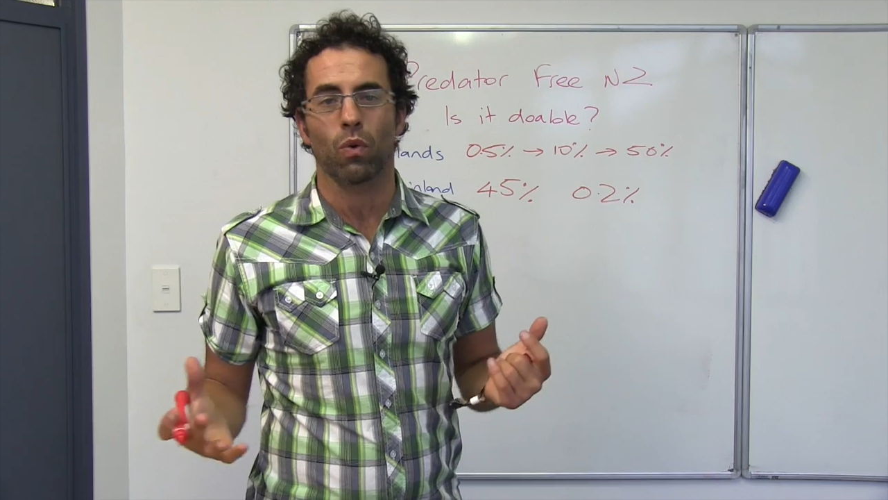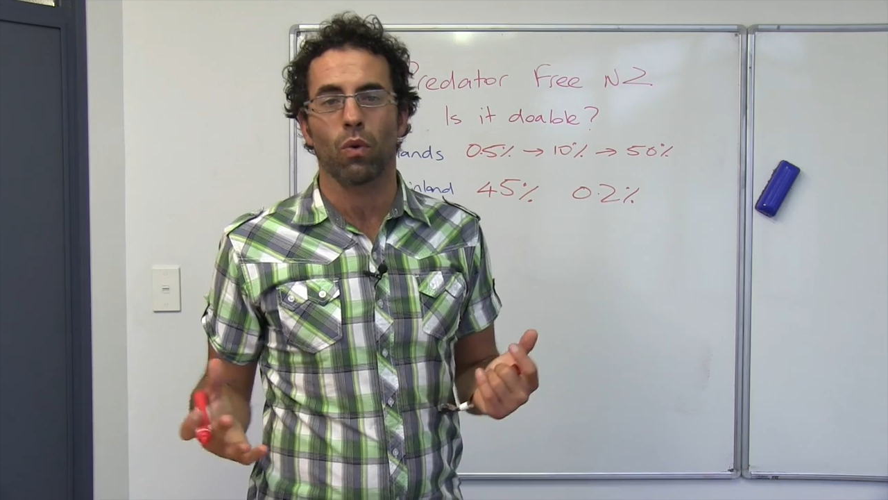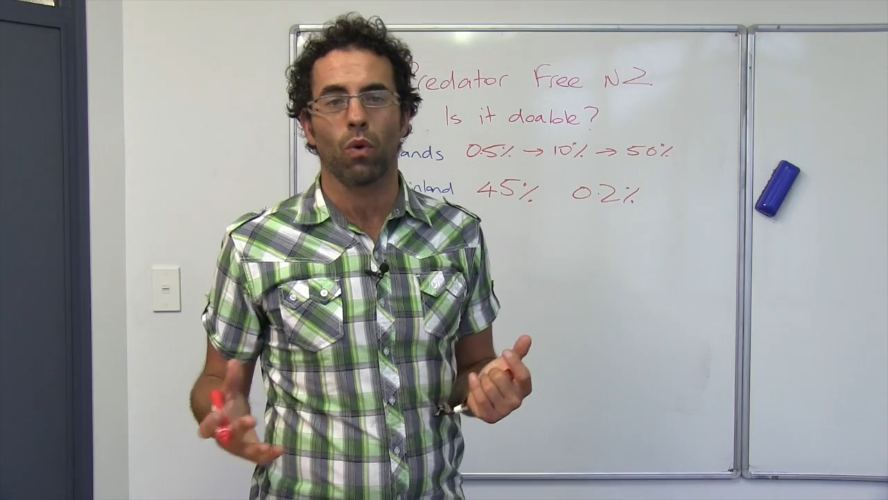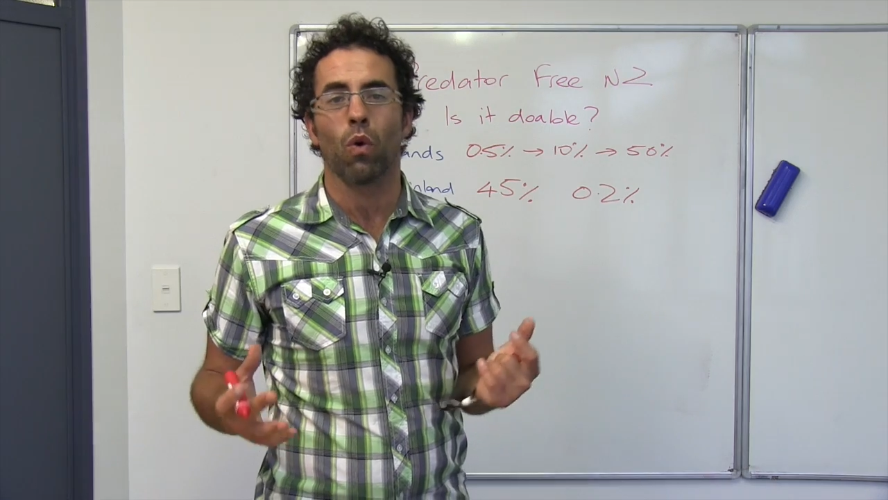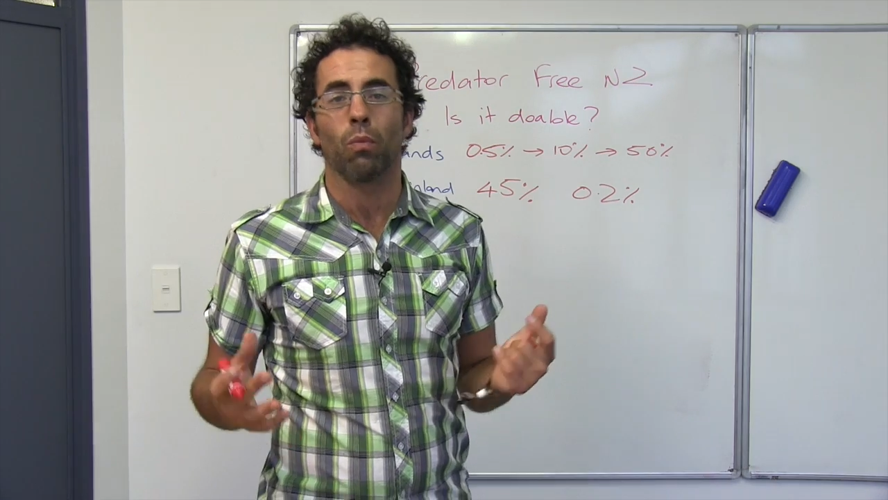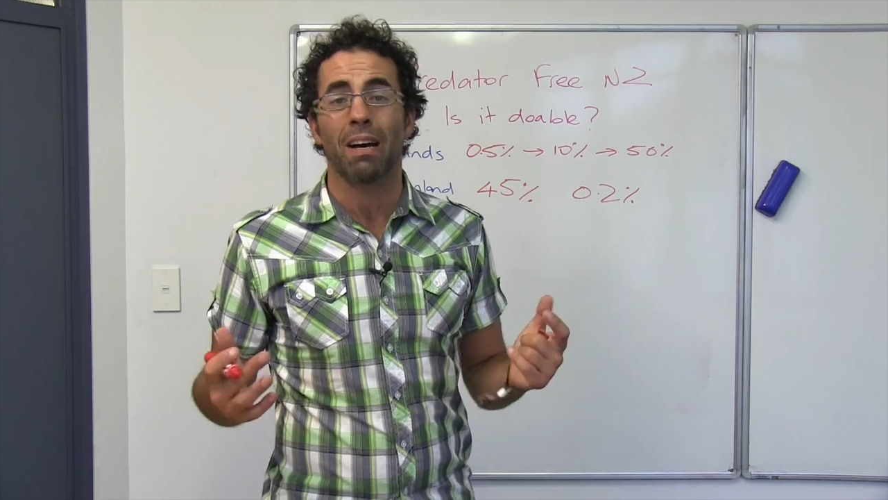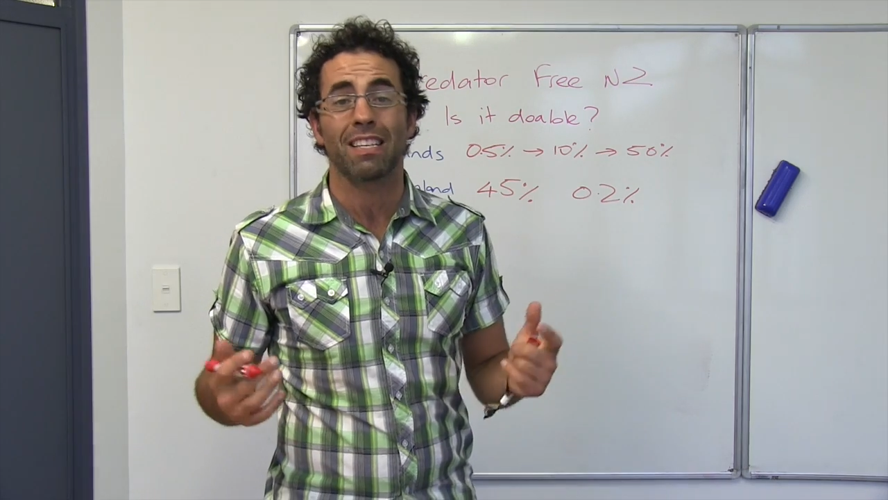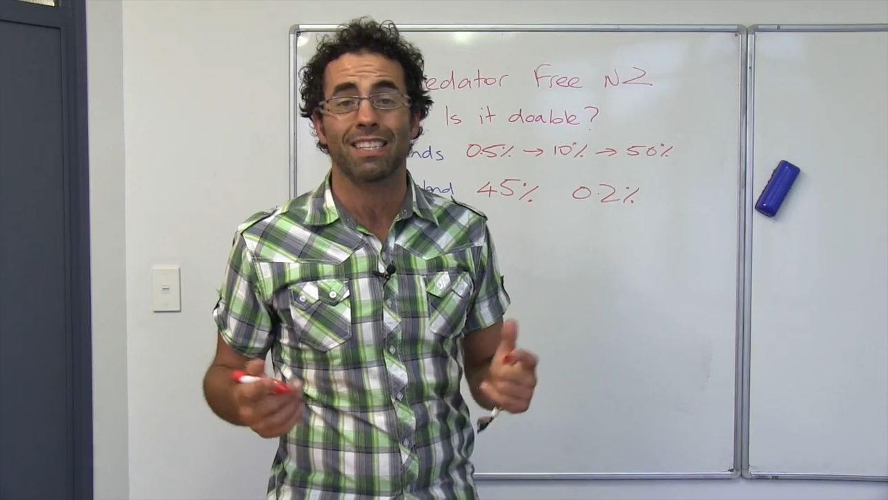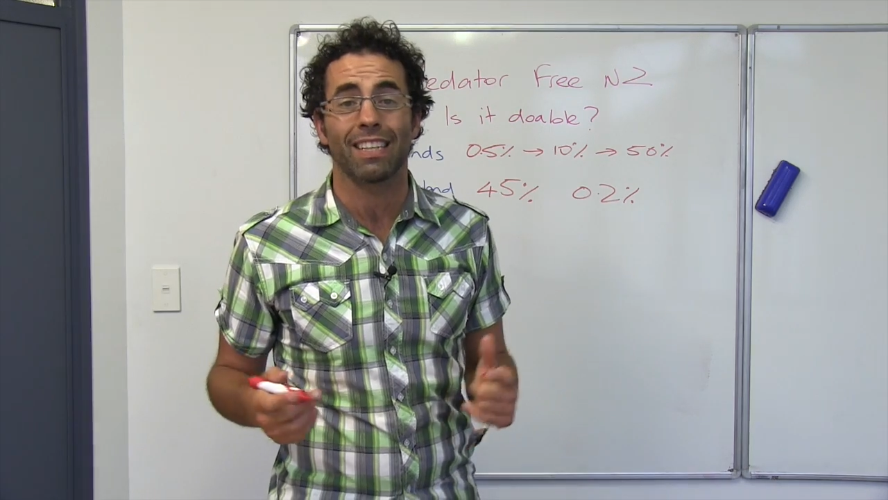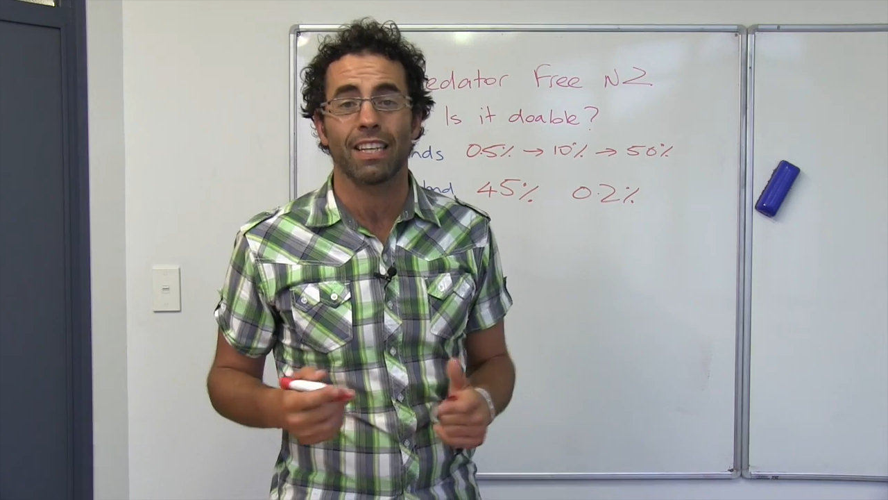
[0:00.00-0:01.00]
or
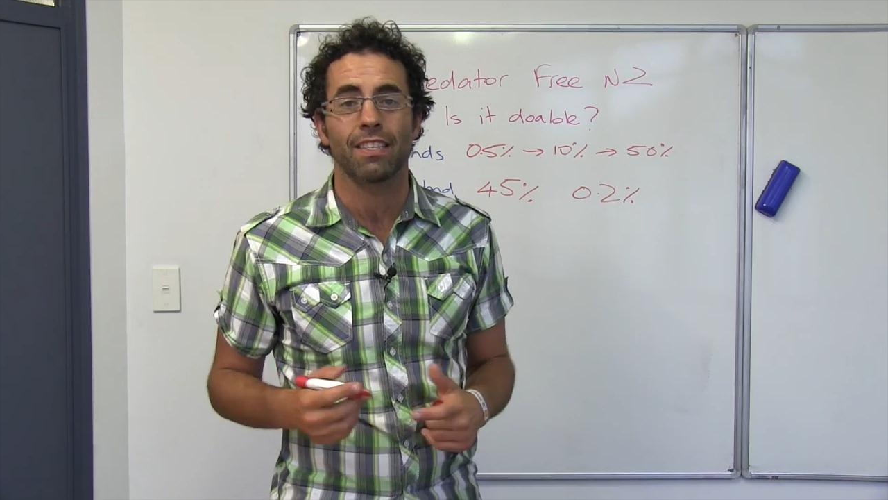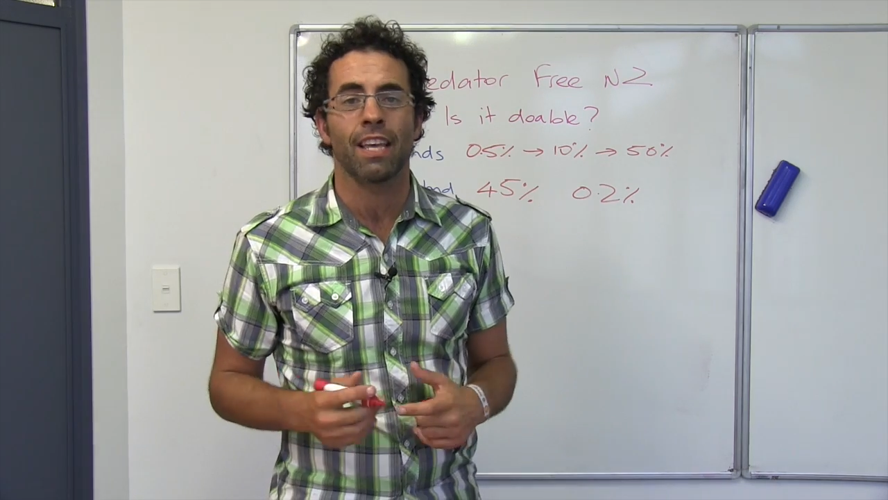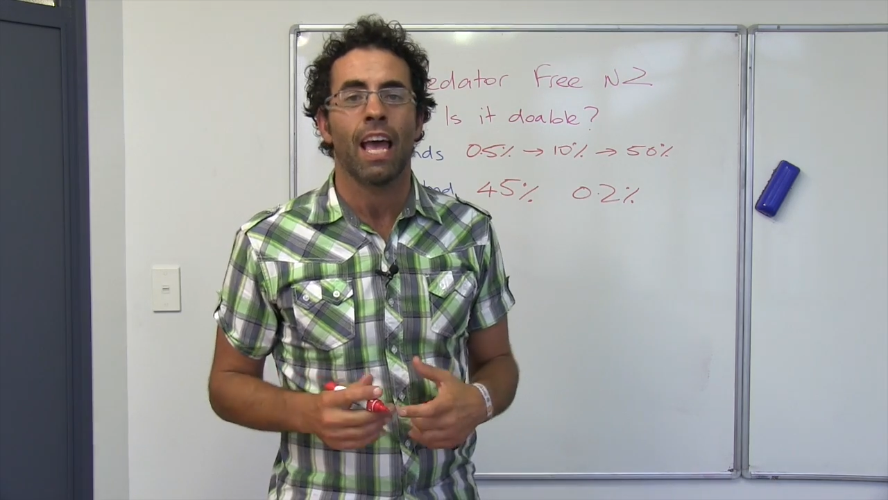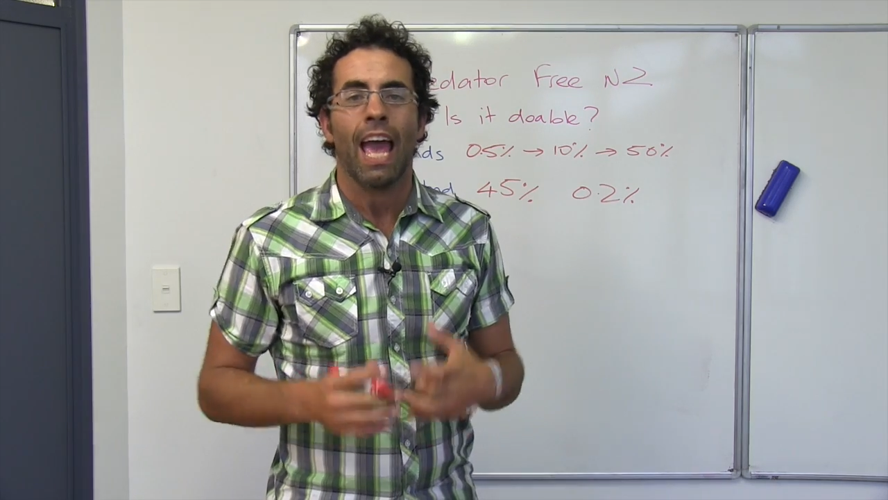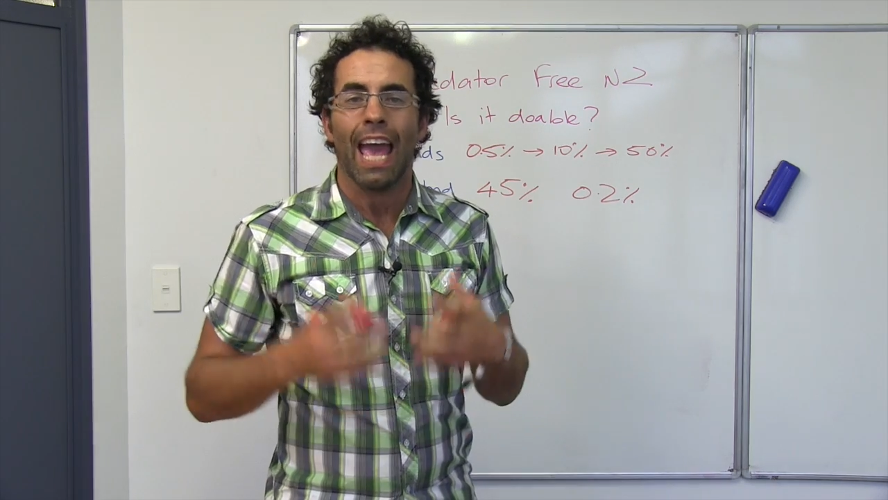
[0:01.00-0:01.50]
mustelids,